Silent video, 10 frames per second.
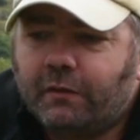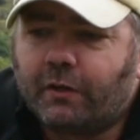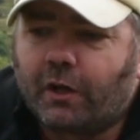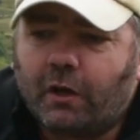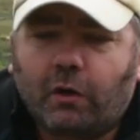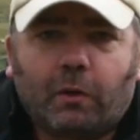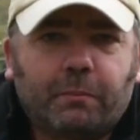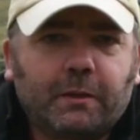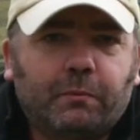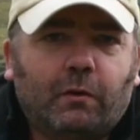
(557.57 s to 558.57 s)
So I know a lot of
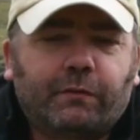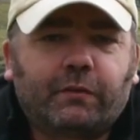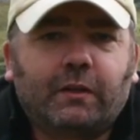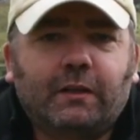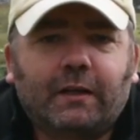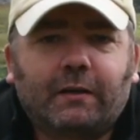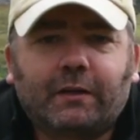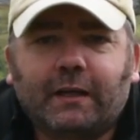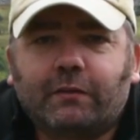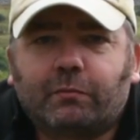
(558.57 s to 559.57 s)
people obviously
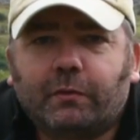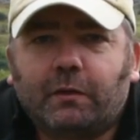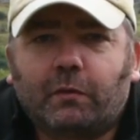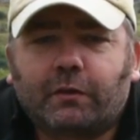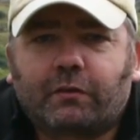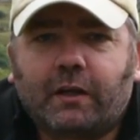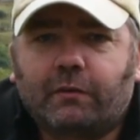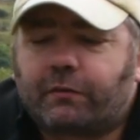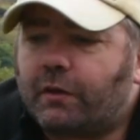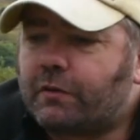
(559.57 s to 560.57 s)
nowadays really want to stay
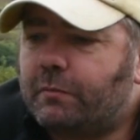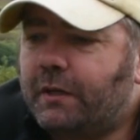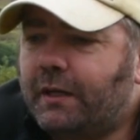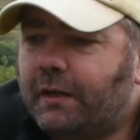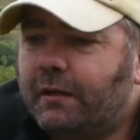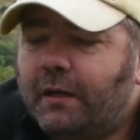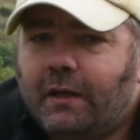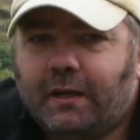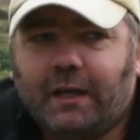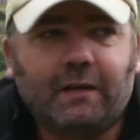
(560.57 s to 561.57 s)
on social media
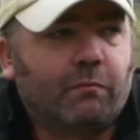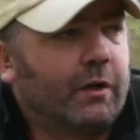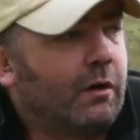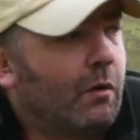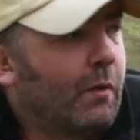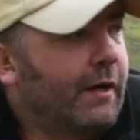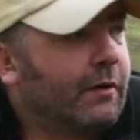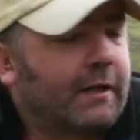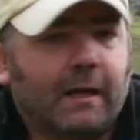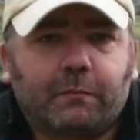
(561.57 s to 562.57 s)
even when they're away
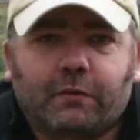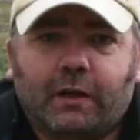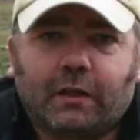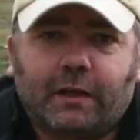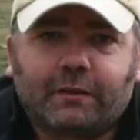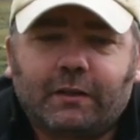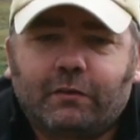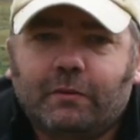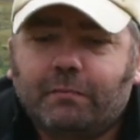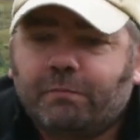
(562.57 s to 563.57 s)
on a campsite like
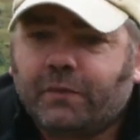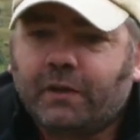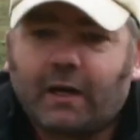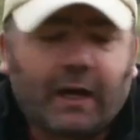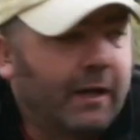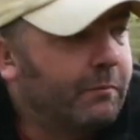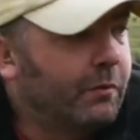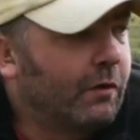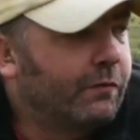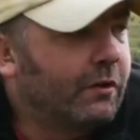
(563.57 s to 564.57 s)
this, but
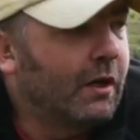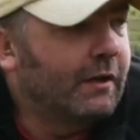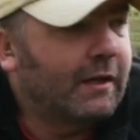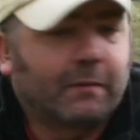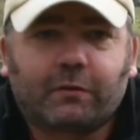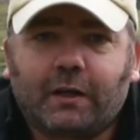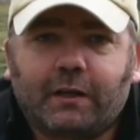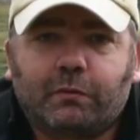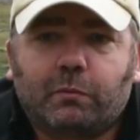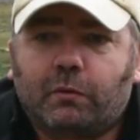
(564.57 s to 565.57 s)
obviously like campsite
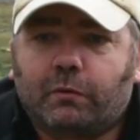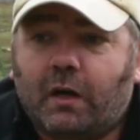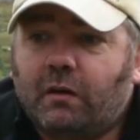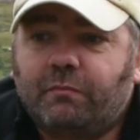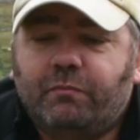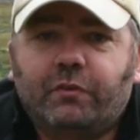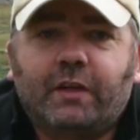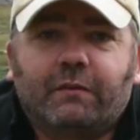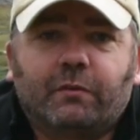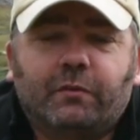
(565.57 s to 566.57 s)
like this will
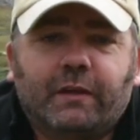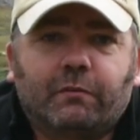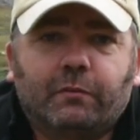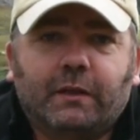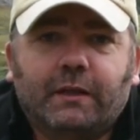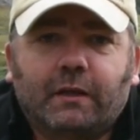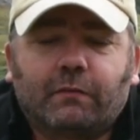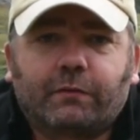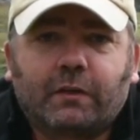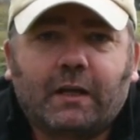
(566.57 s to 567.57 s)
never really
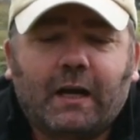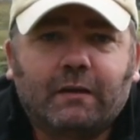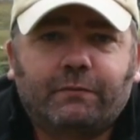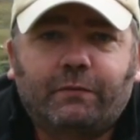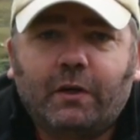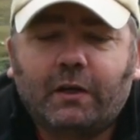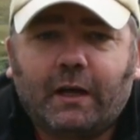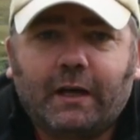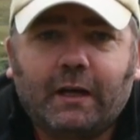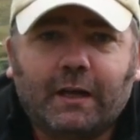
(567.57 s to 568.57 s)
obviously have
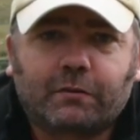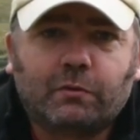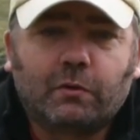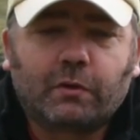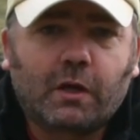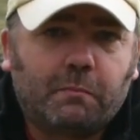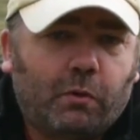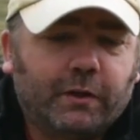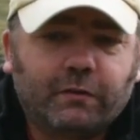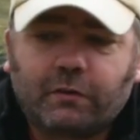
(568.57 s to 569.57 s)
electrical hookup
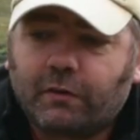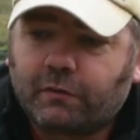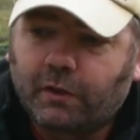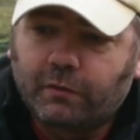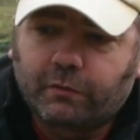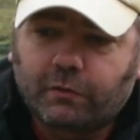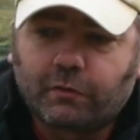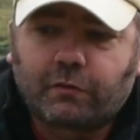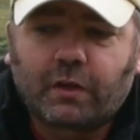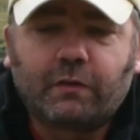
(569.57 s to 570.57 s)
points, so it's a
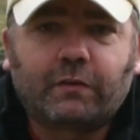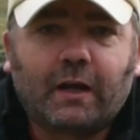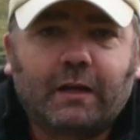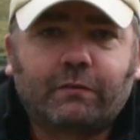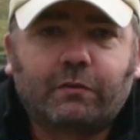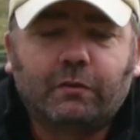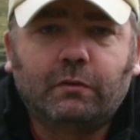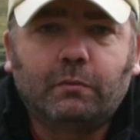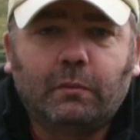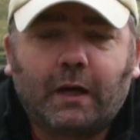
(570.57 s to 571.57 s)
good stove to have
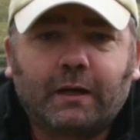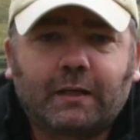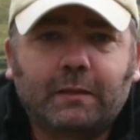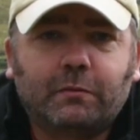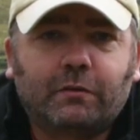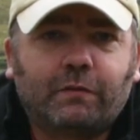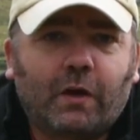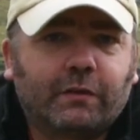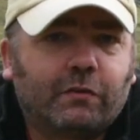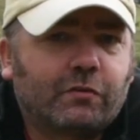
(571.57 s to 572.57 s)
to keep your
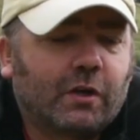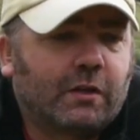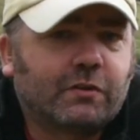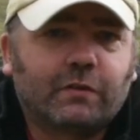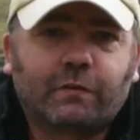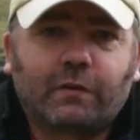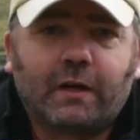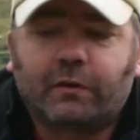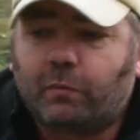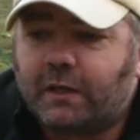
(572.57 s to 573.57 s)
devices charged
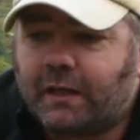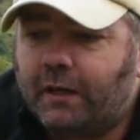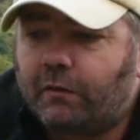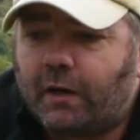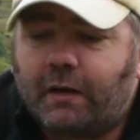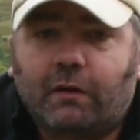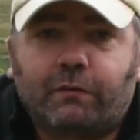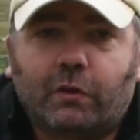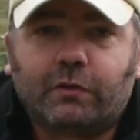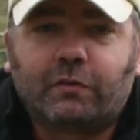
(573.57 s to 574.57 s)
throughout the weekend or however
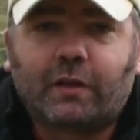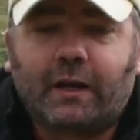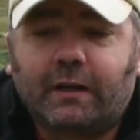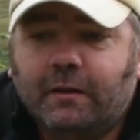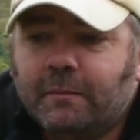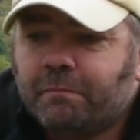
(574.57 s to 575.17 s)
long you stay.